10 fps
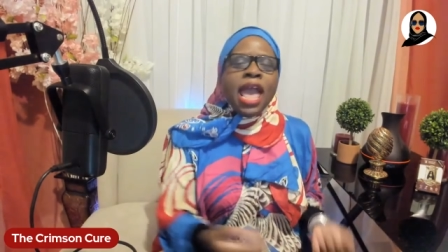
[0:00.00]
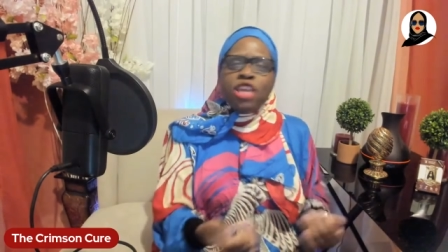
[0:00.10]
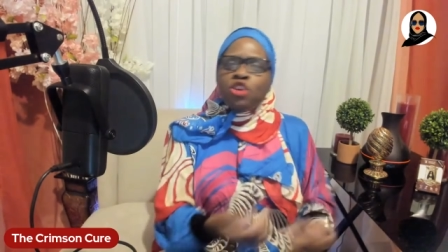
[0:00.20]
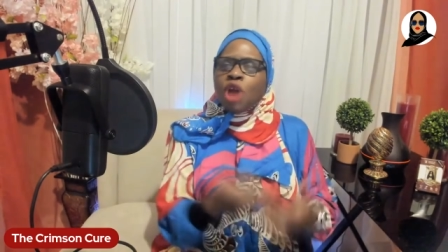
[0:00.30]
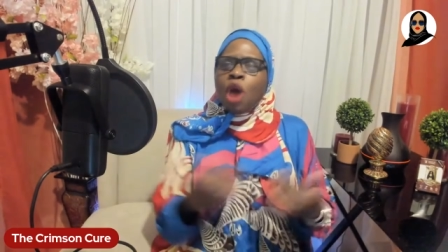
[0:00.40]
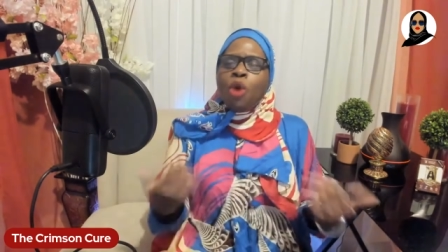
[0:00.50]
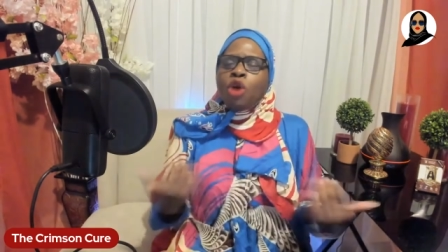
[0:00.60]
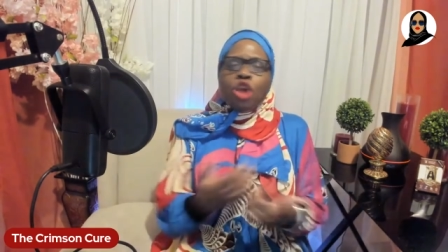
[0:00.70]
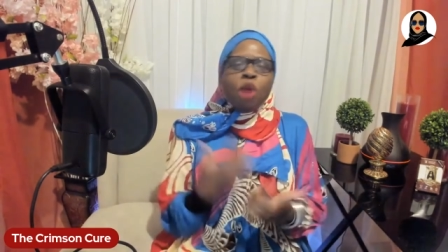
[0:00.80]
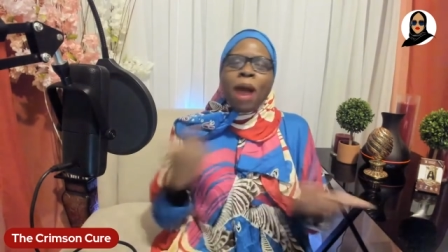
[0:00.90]
and you don't
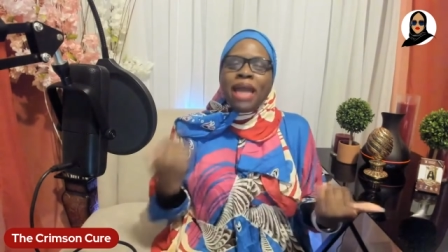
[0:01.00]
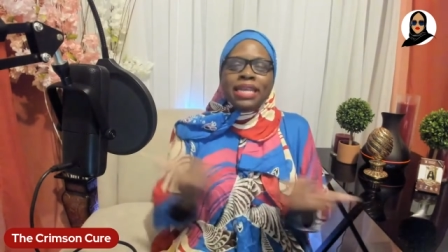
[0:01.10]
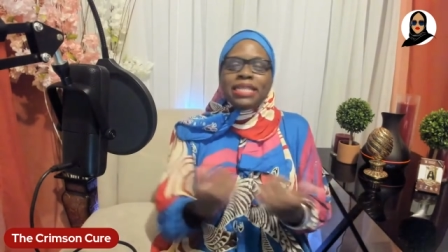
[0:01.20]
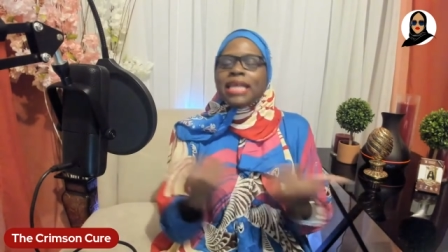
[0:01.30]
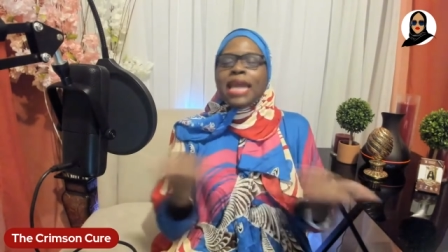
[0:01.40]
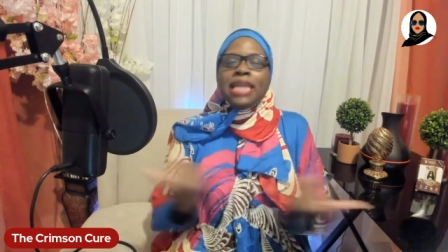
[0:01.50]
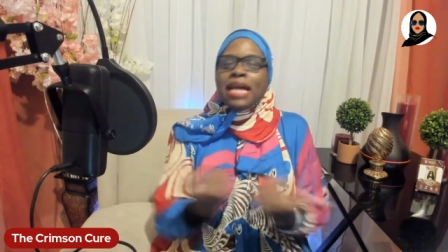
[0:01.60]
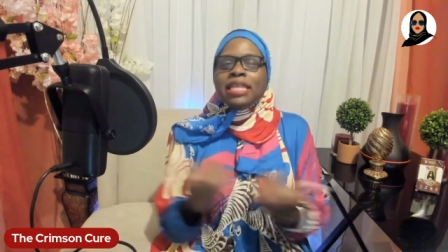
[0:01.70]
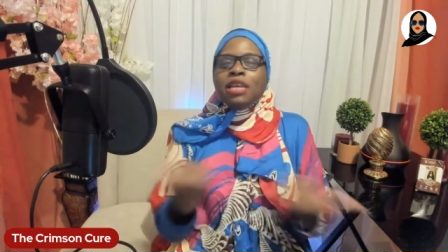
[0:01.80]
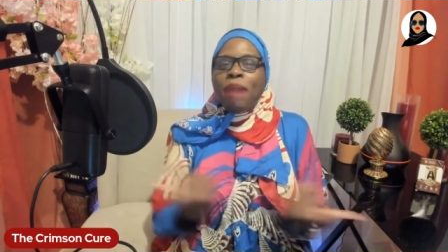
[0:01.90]
want nobody to say
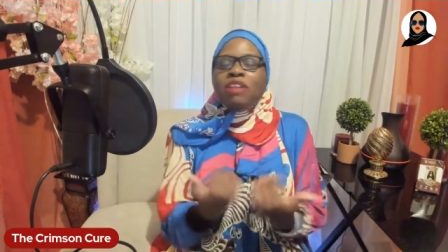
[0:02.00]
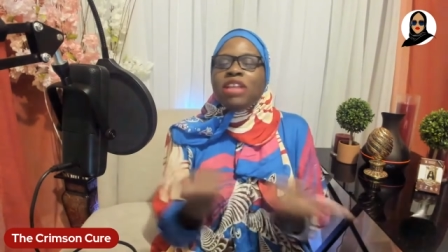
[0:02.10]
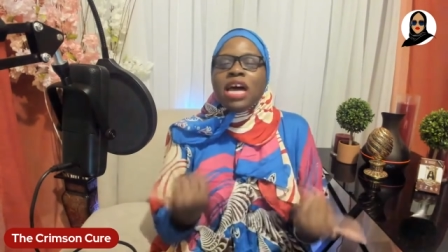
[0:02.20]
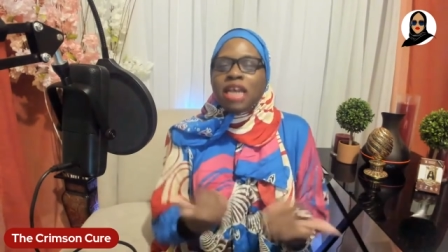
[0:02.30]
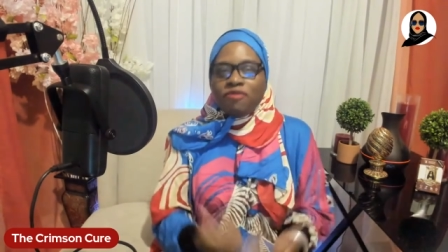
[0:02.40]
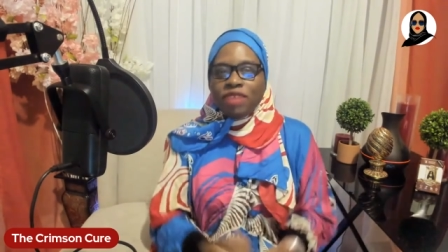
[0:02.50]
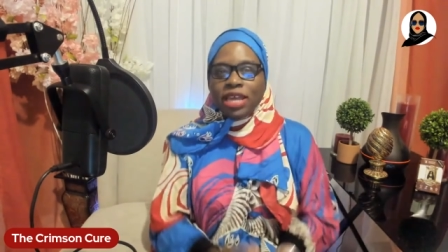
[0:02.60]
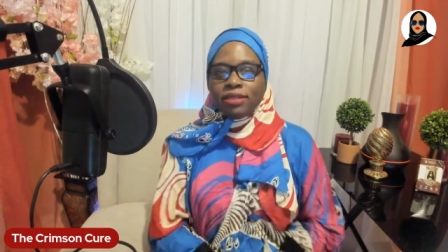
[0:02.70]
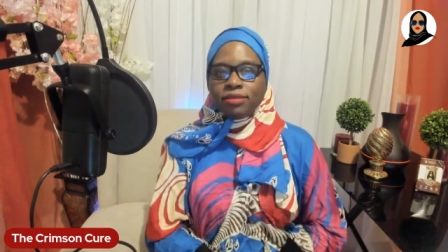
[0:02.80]
nothing about none of it.